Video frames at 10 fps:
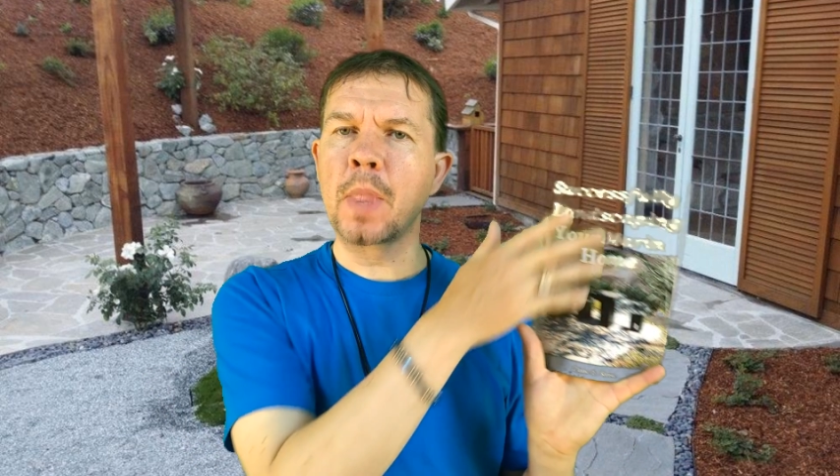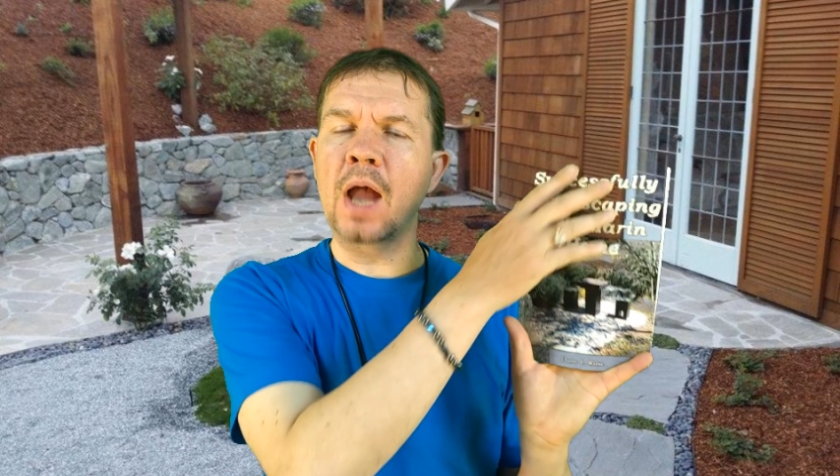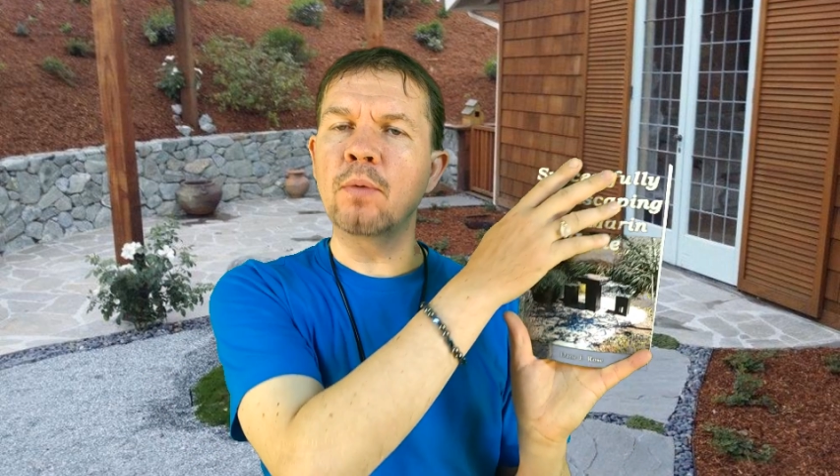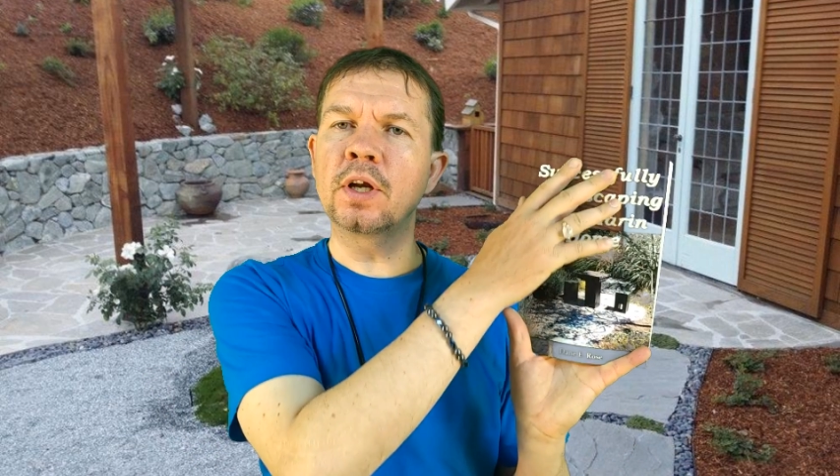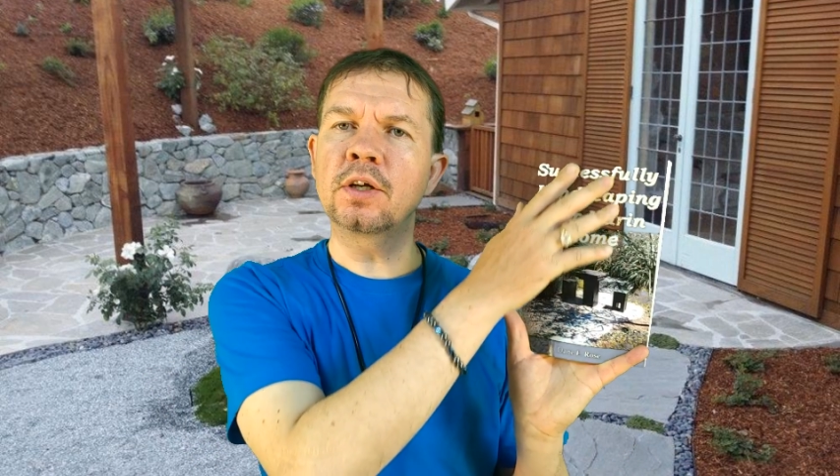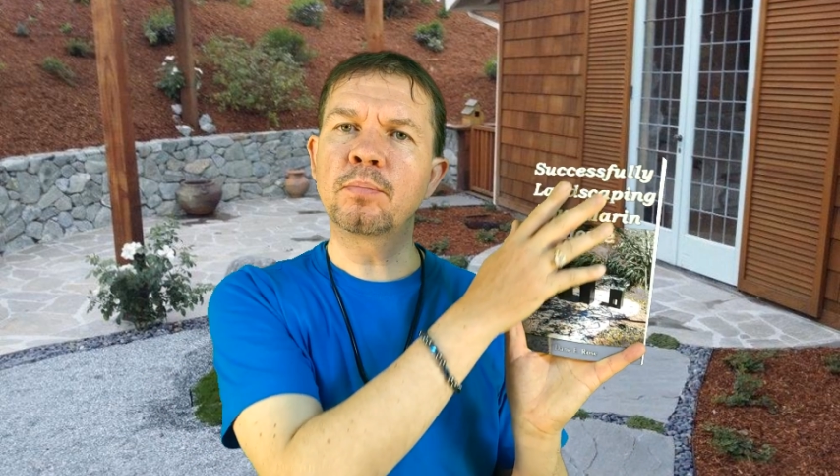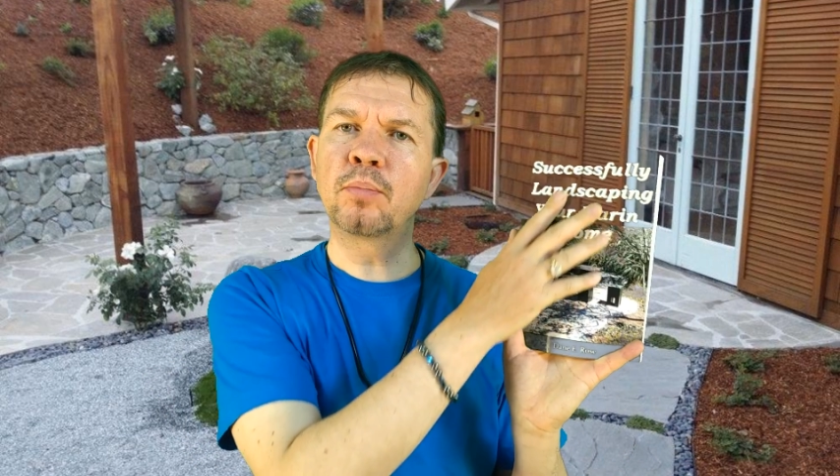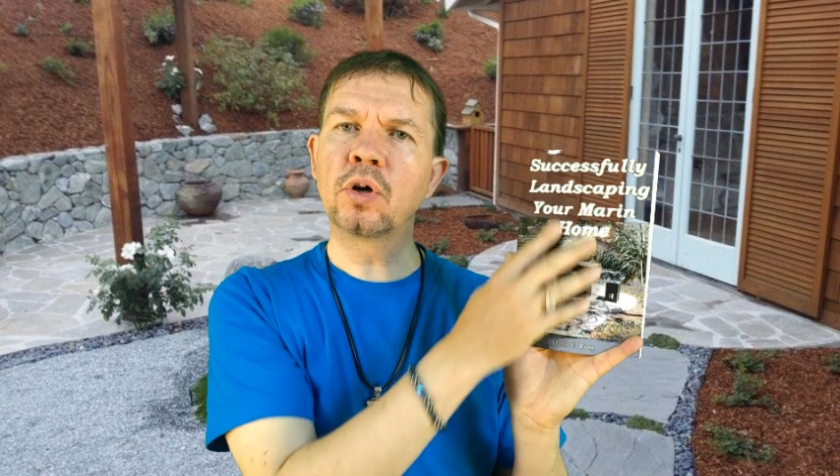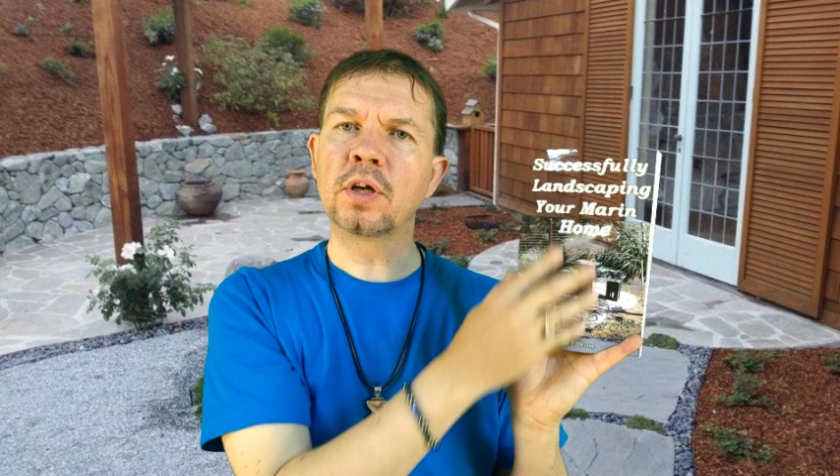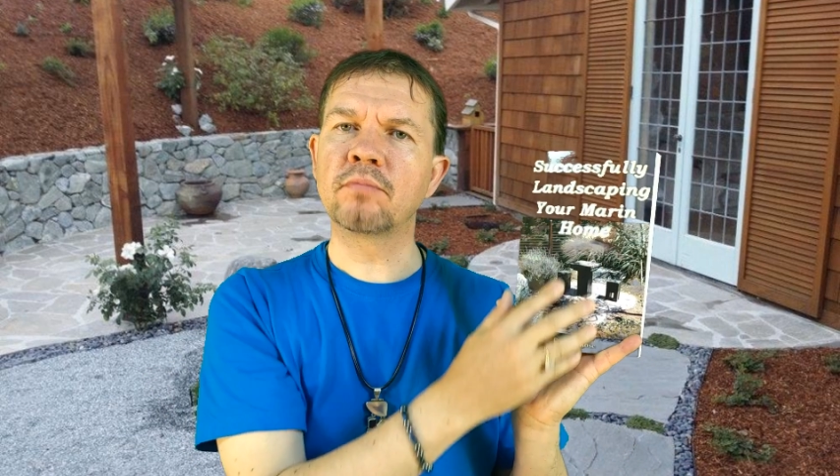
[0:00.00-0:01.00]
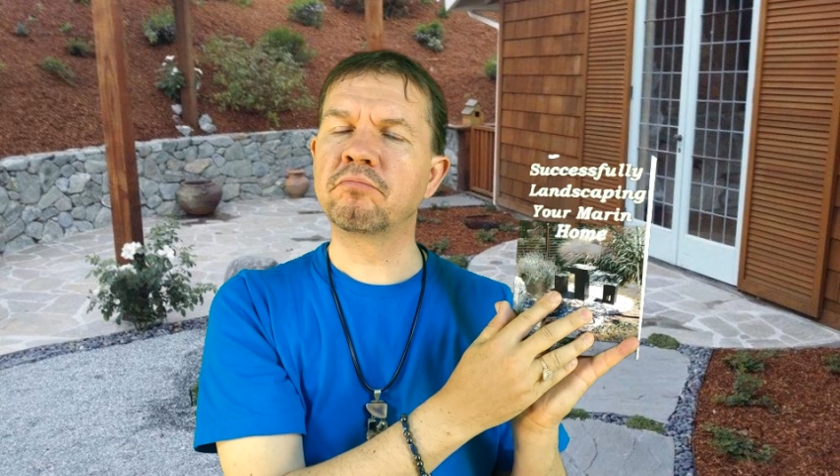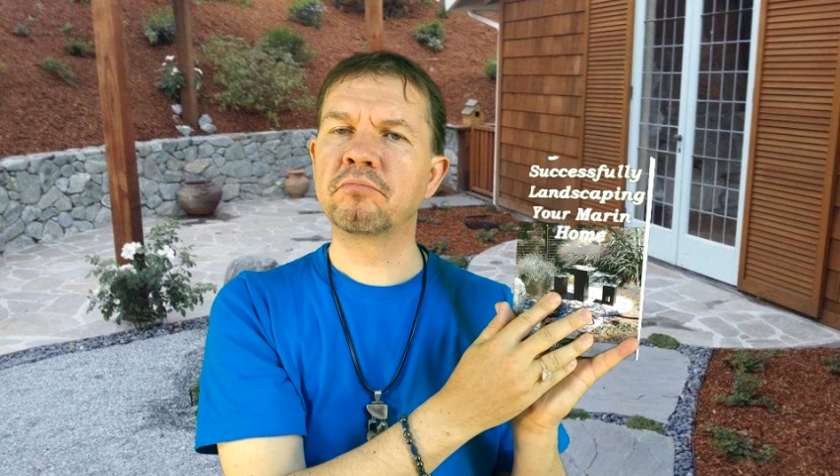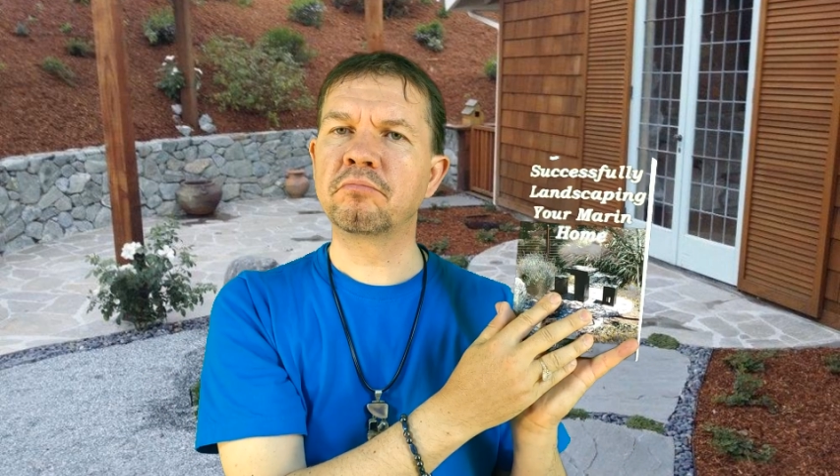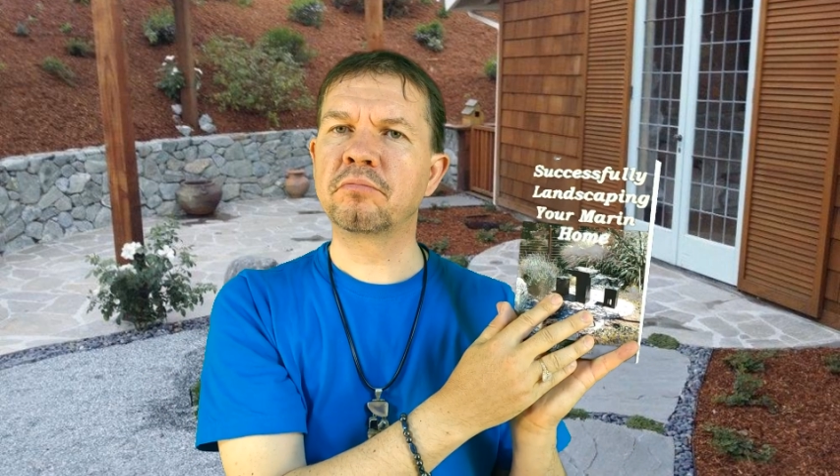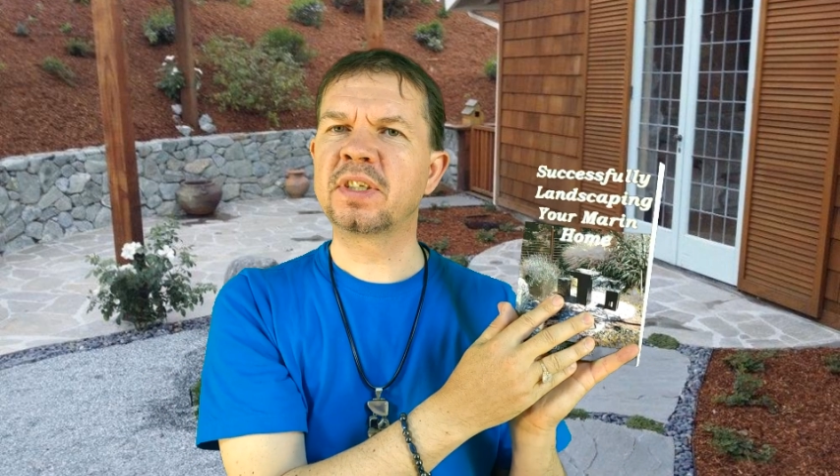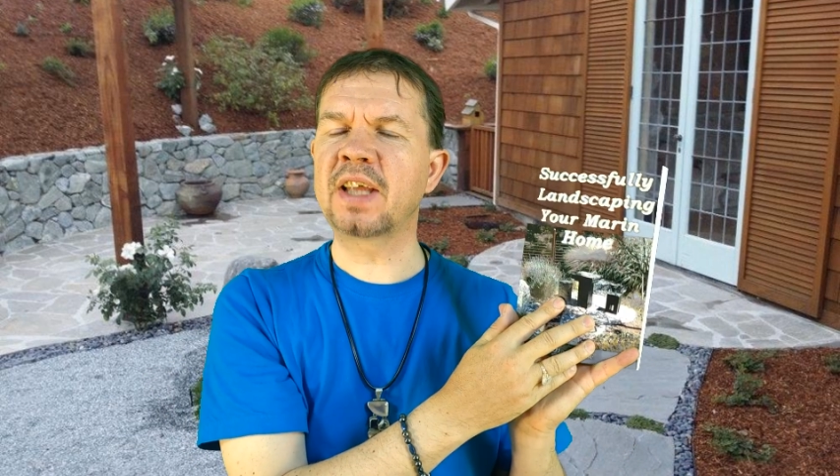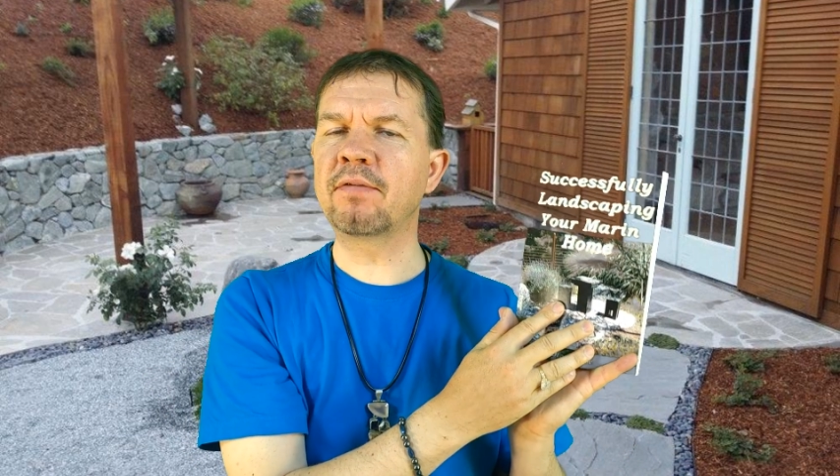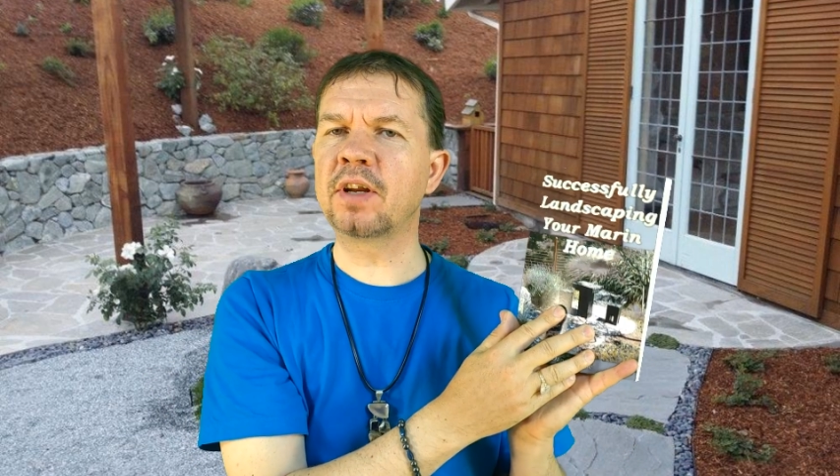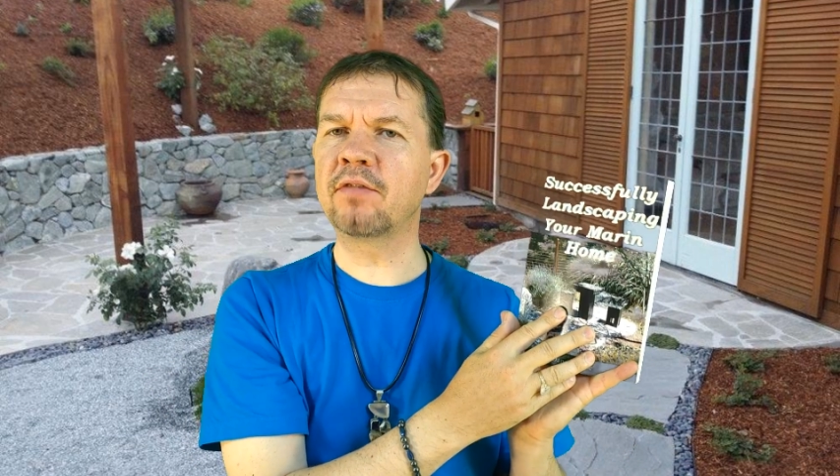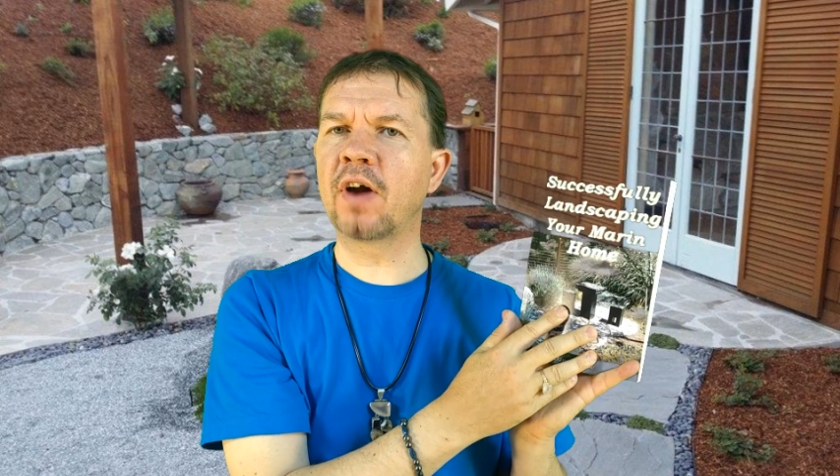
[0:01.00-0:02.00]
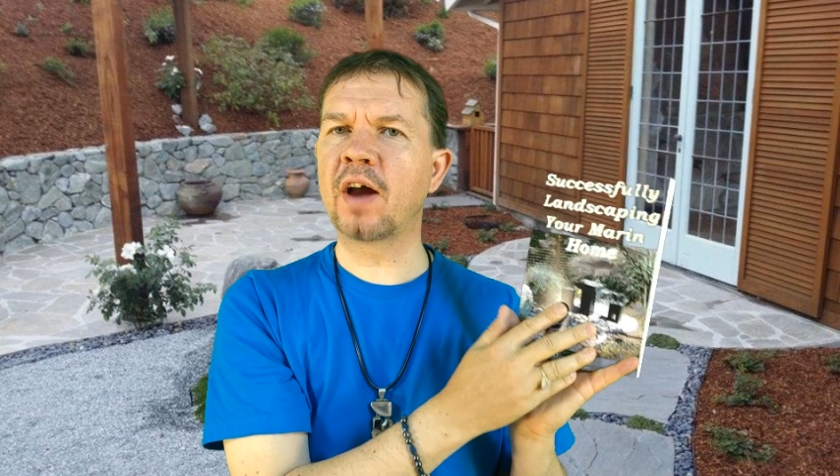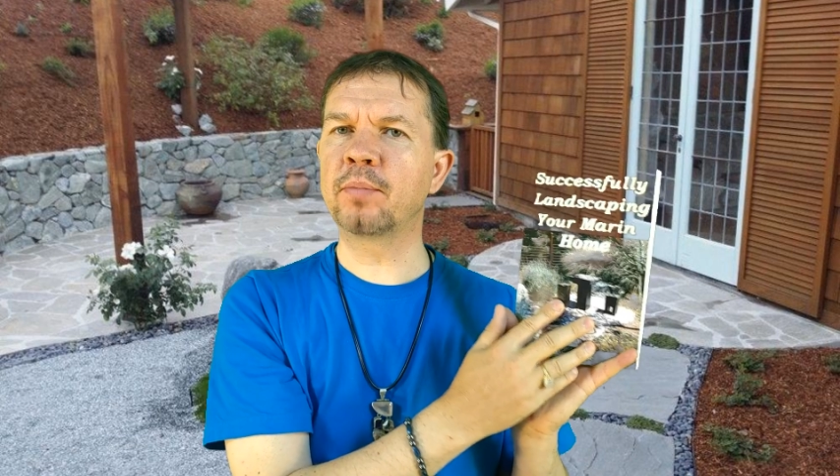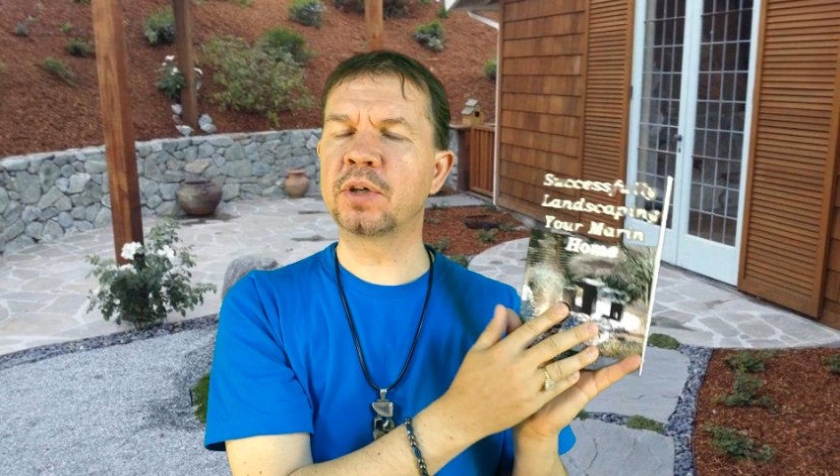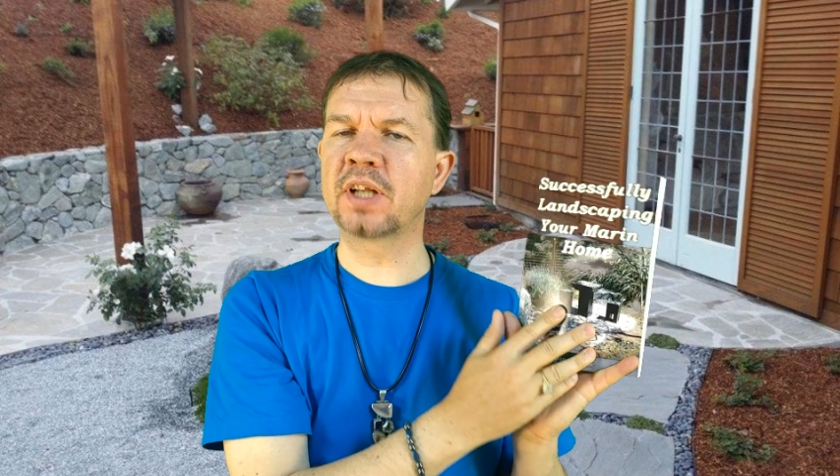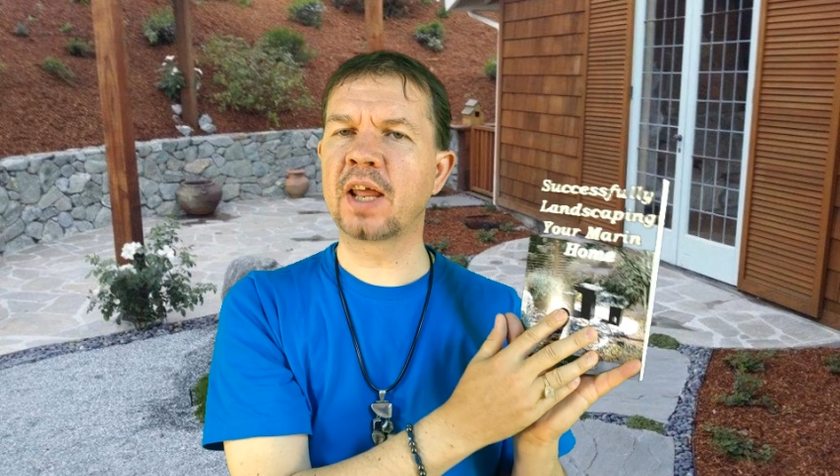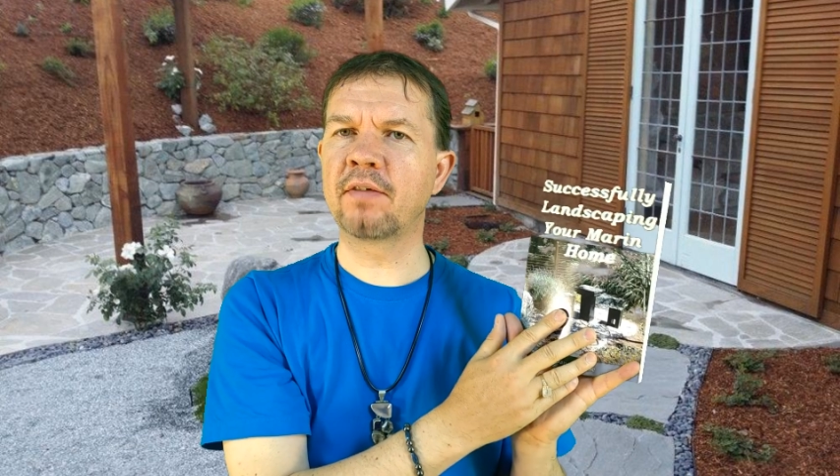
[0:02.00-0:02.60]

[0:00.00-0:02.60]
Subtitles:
I wanted to put 75%